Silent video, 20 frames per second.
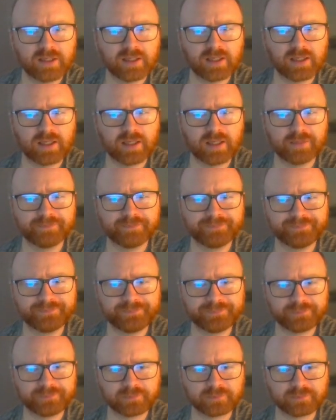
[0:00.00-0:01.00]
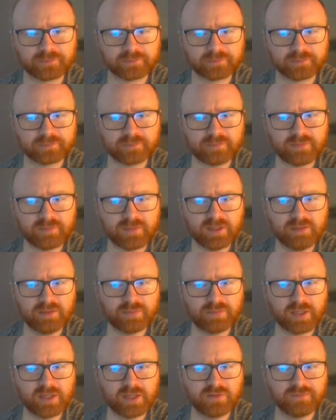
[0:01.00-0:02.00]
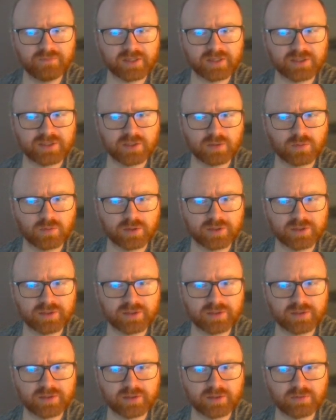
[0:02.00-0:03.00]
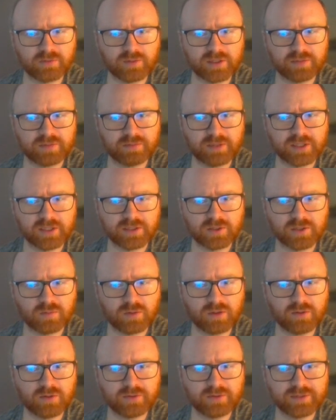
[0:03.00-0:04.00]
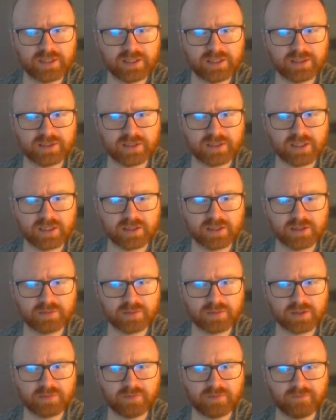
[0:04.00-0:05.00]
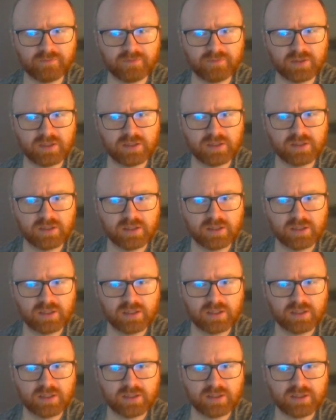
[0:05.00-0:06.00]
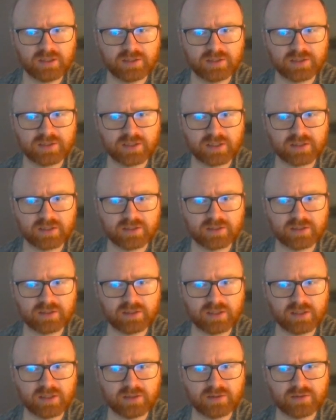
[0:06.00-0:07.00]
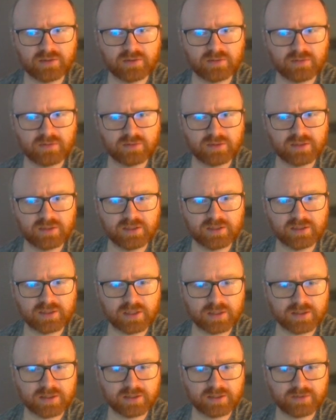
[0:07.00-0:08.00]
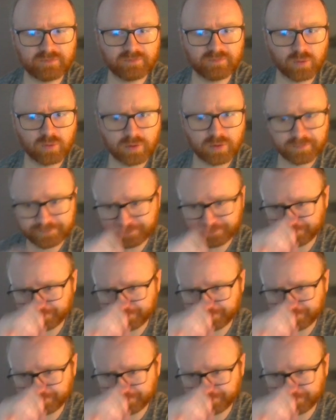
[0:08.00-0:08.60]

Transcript: But I don't think this is the worst way to play this in the world. a6, bishop e3, e6, knight e2, d6, e4.